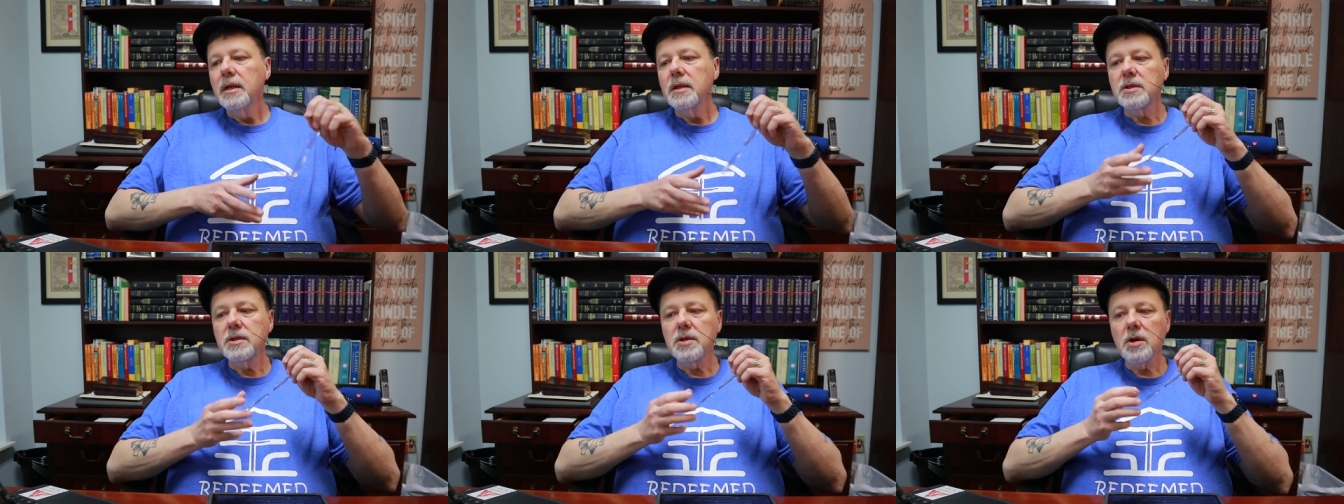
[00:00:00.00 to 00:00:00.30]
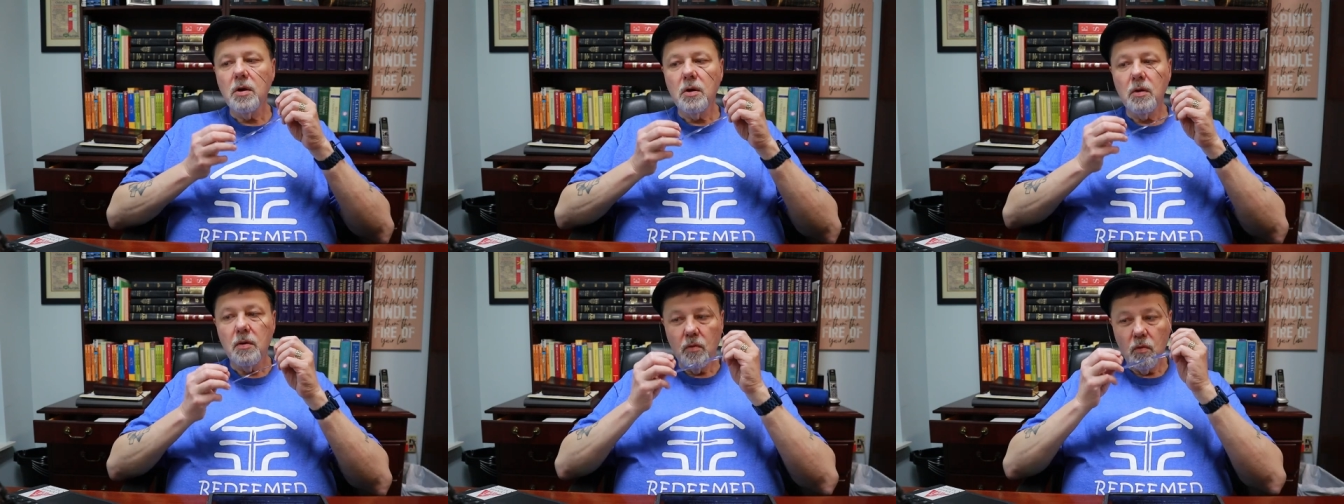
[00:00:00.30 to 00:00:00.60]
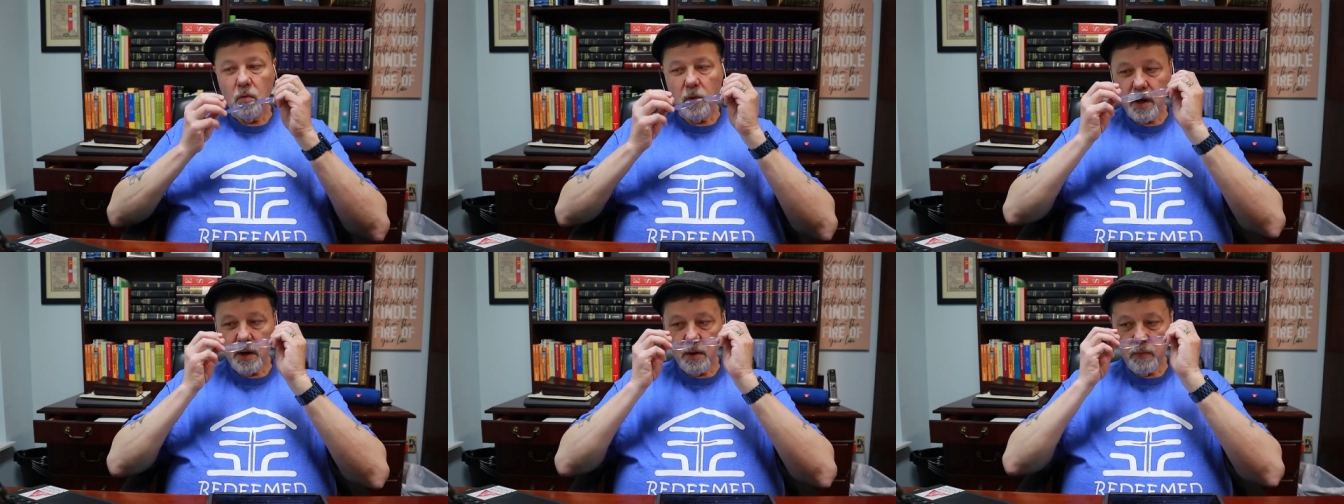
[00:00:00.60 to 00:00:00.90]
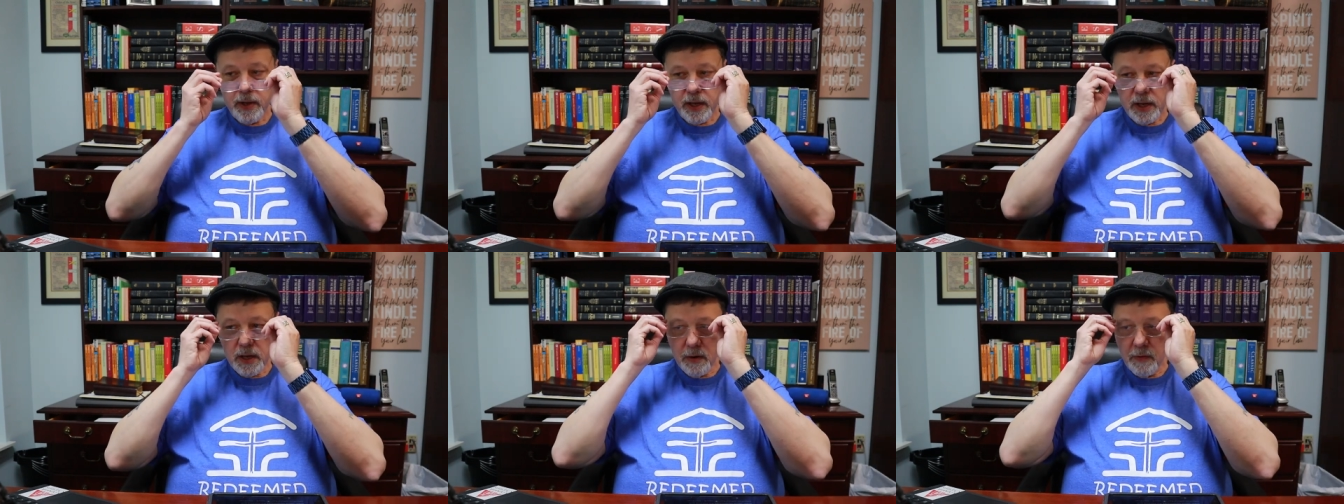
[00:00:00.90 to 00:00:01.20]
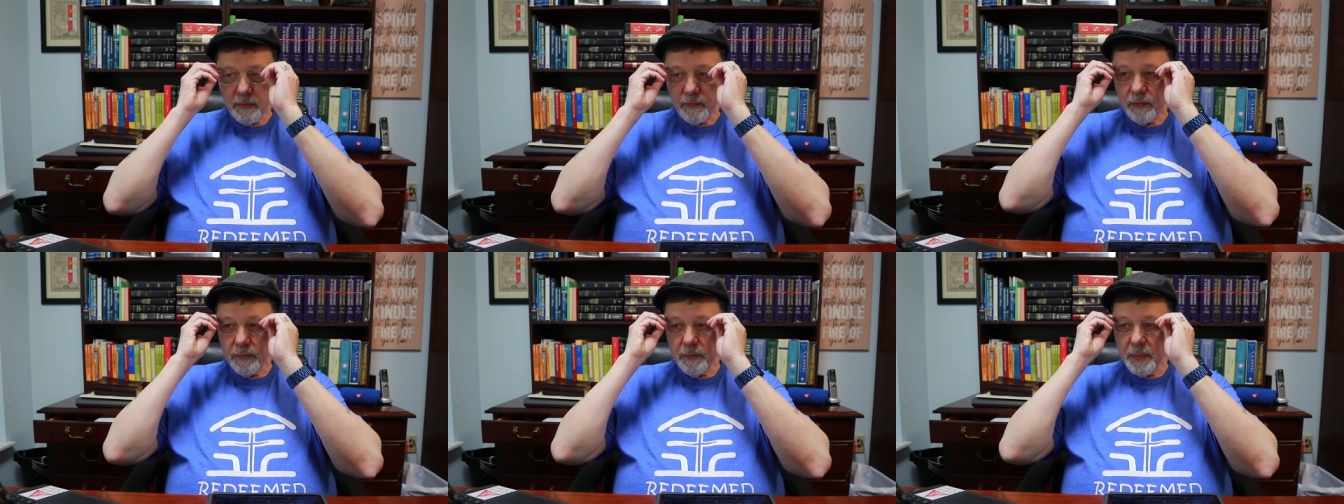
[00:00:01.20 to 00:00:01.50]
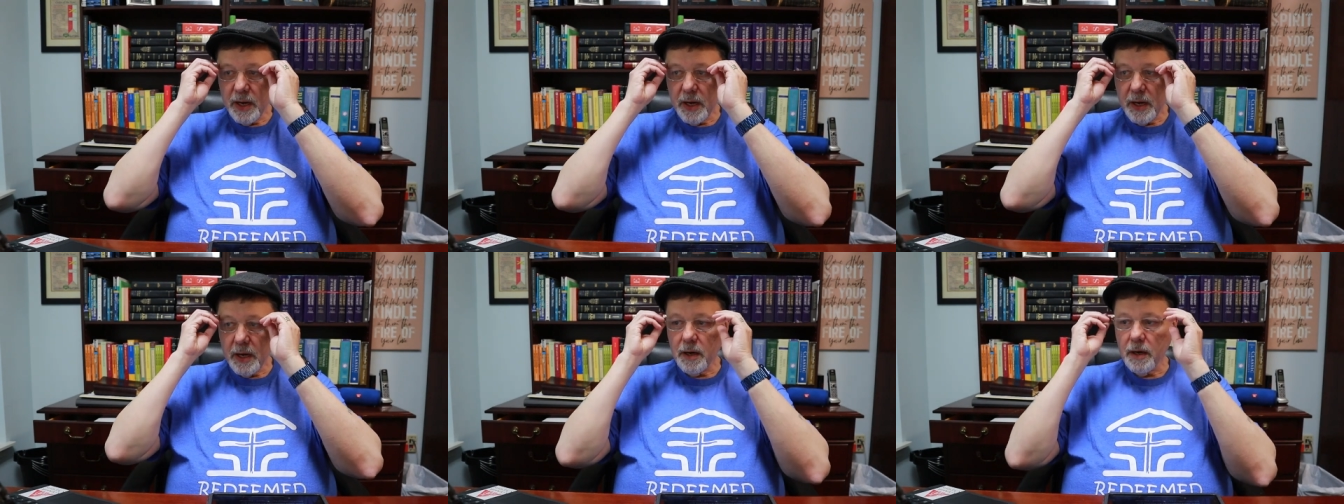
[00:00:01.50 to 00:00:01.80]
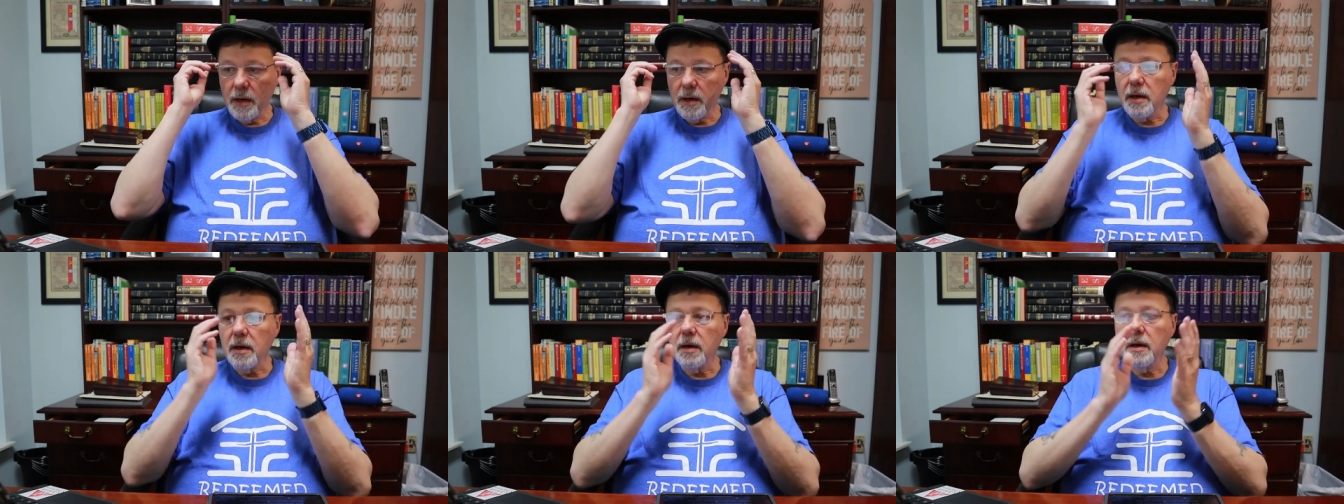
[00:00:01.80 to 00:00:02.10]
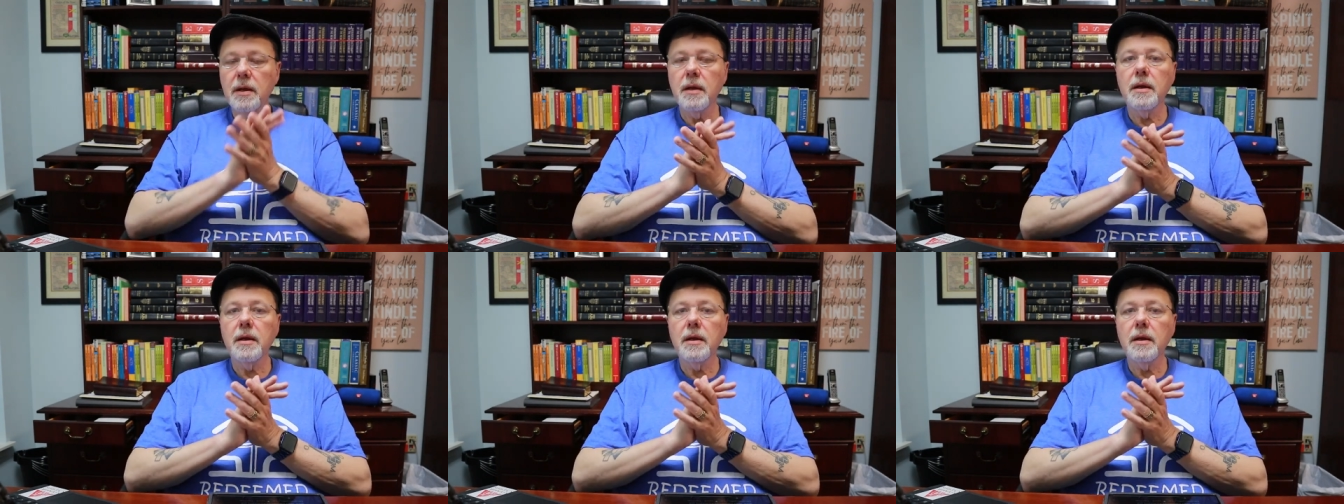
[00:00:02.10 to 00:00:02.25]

So where do we go from here?